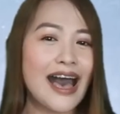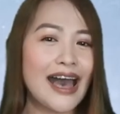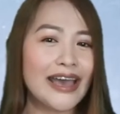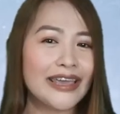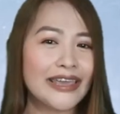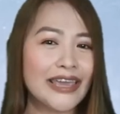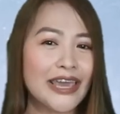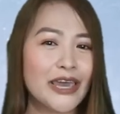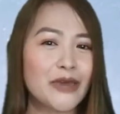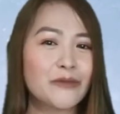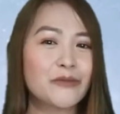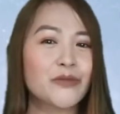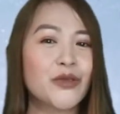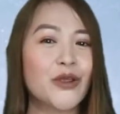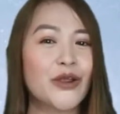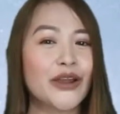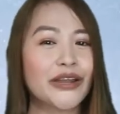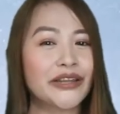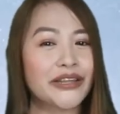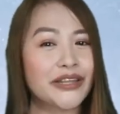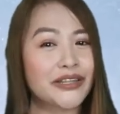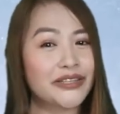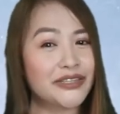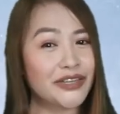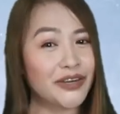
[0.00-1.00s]
I am your
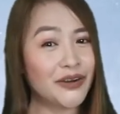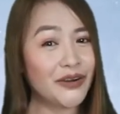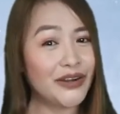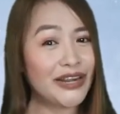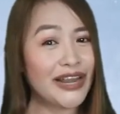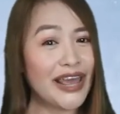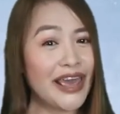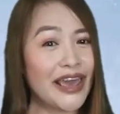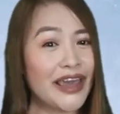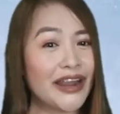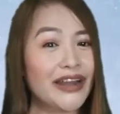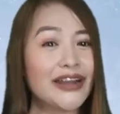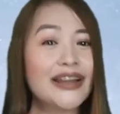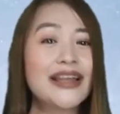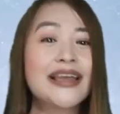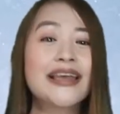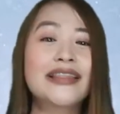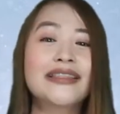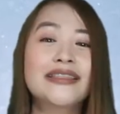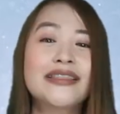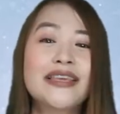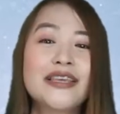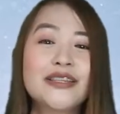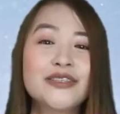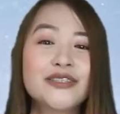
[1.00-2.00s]
teacher on air,
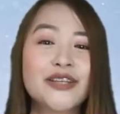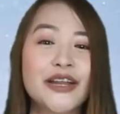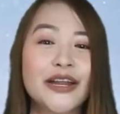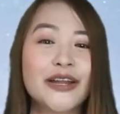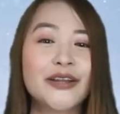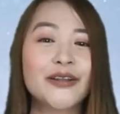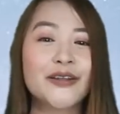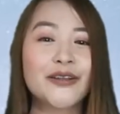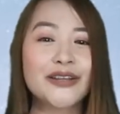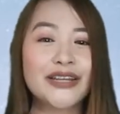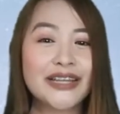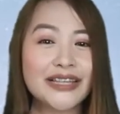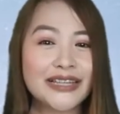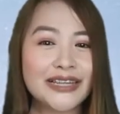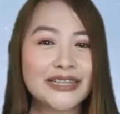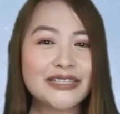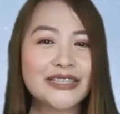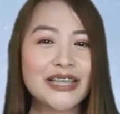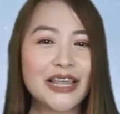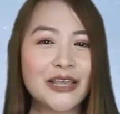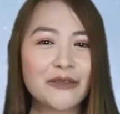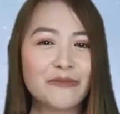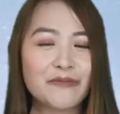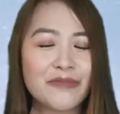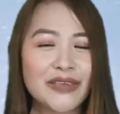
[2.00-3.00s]
teacher Donita
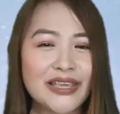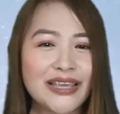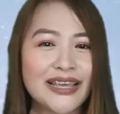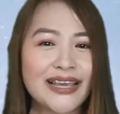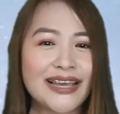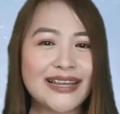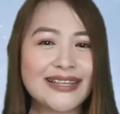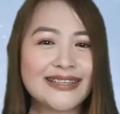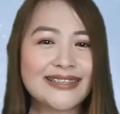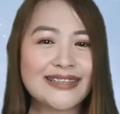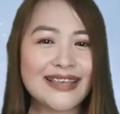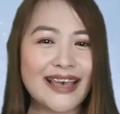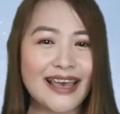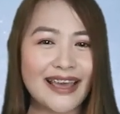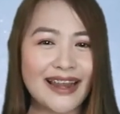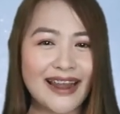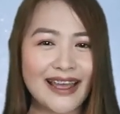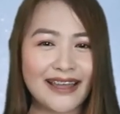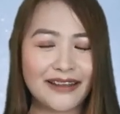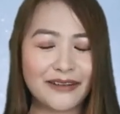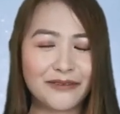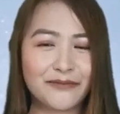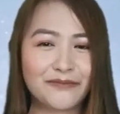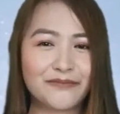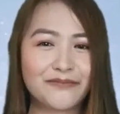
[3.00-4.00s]
Jane B.
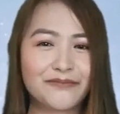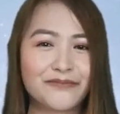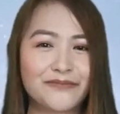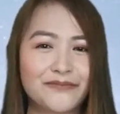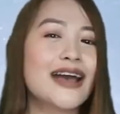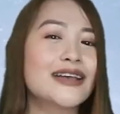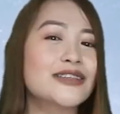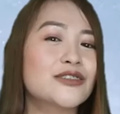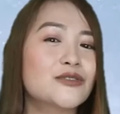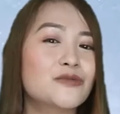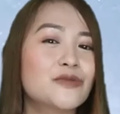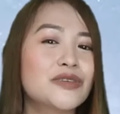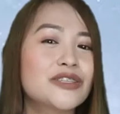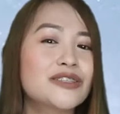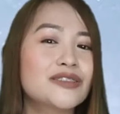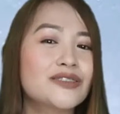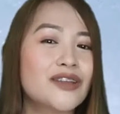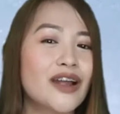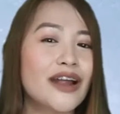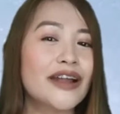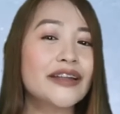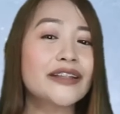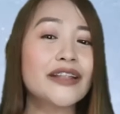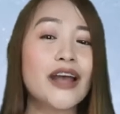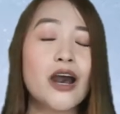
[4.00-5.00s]
Canceran. As we
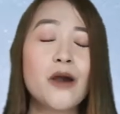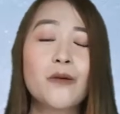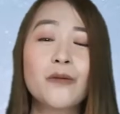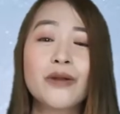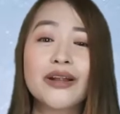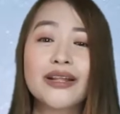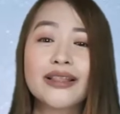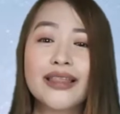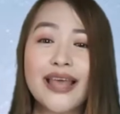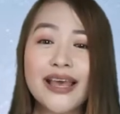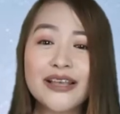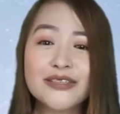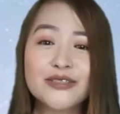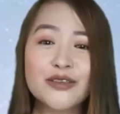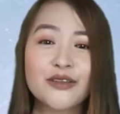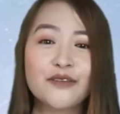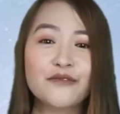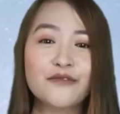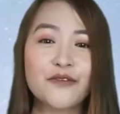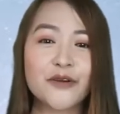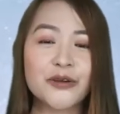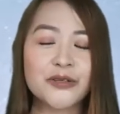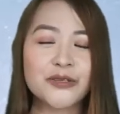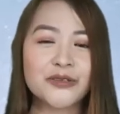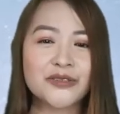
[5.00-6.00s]
start our
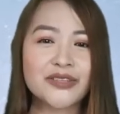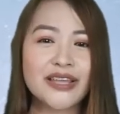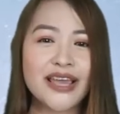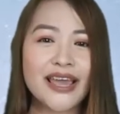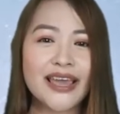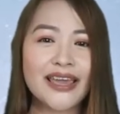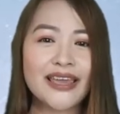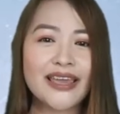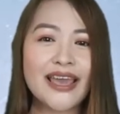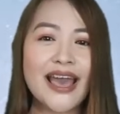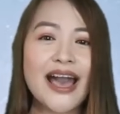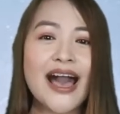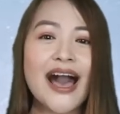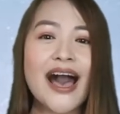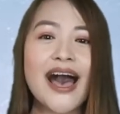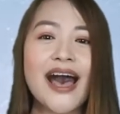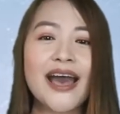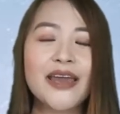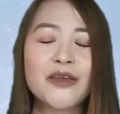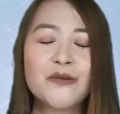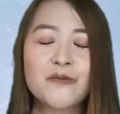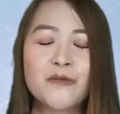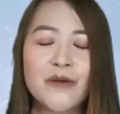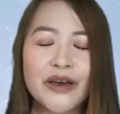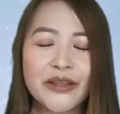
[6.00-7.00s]
lesson for today,
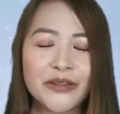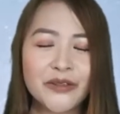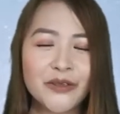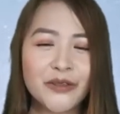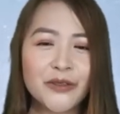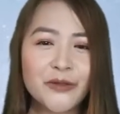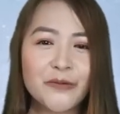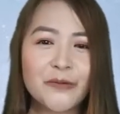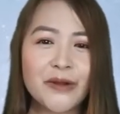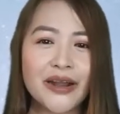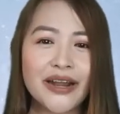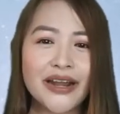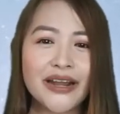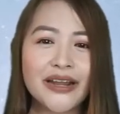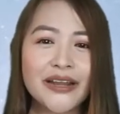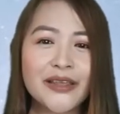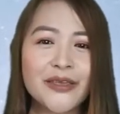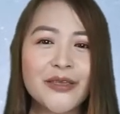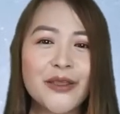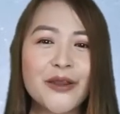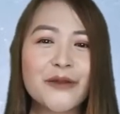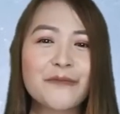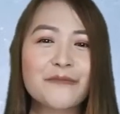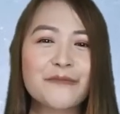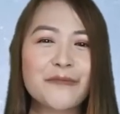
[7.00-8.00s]
I want you to wear
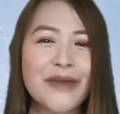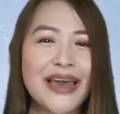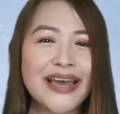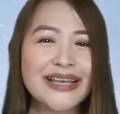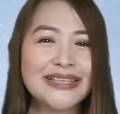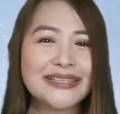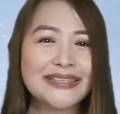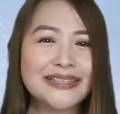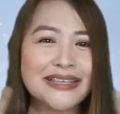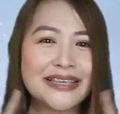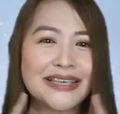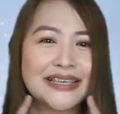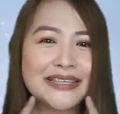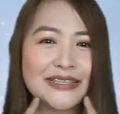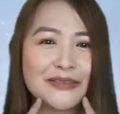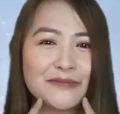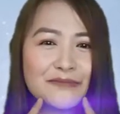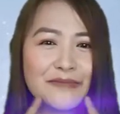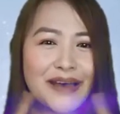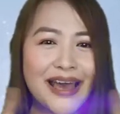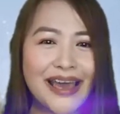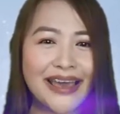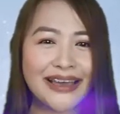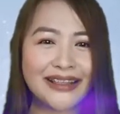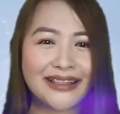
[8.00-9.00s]
your best
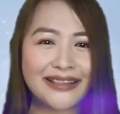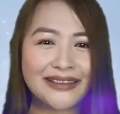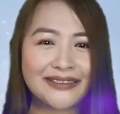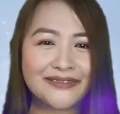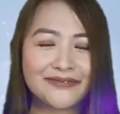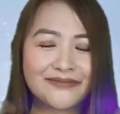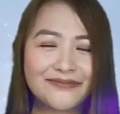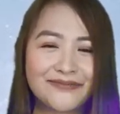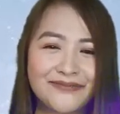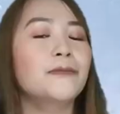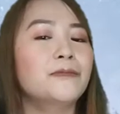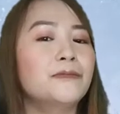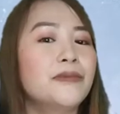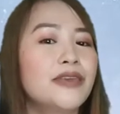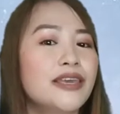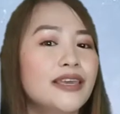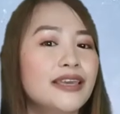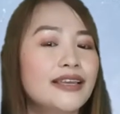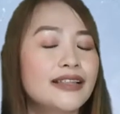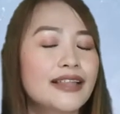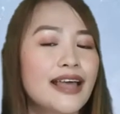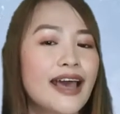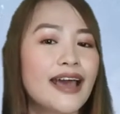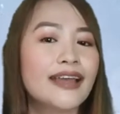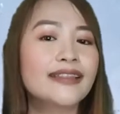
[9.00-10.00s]
smile.
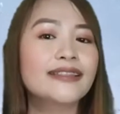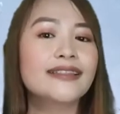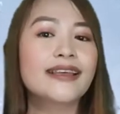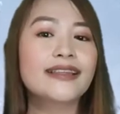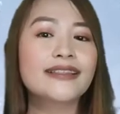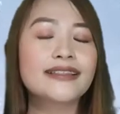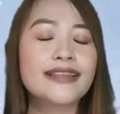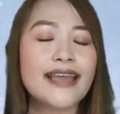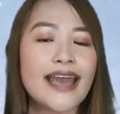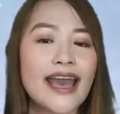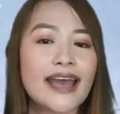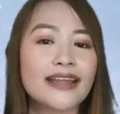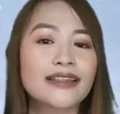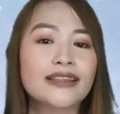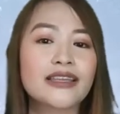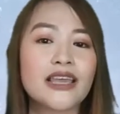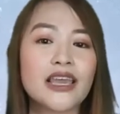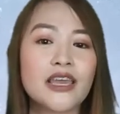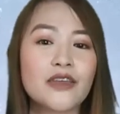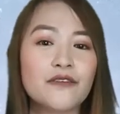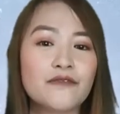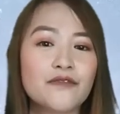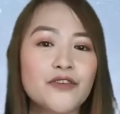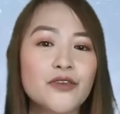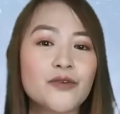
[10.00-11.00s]
Be glad that God
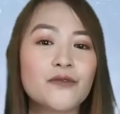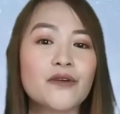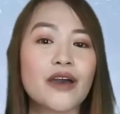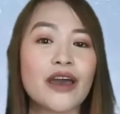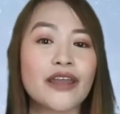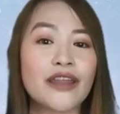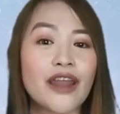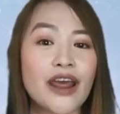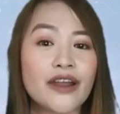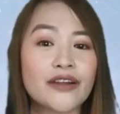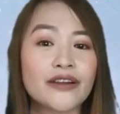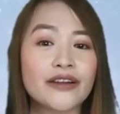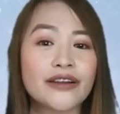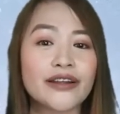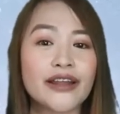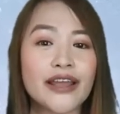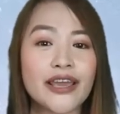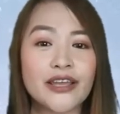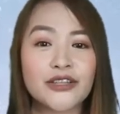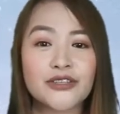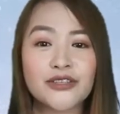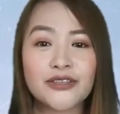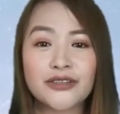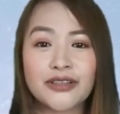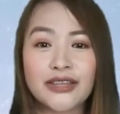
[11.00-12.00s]
gave you another
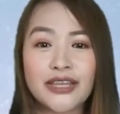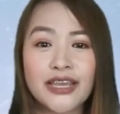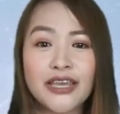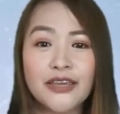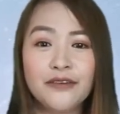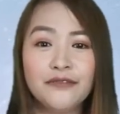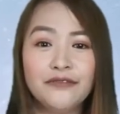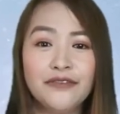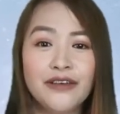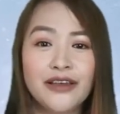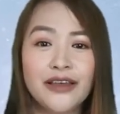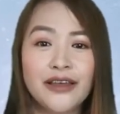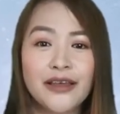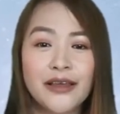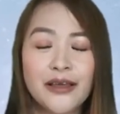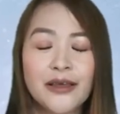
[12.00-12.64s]
day to live,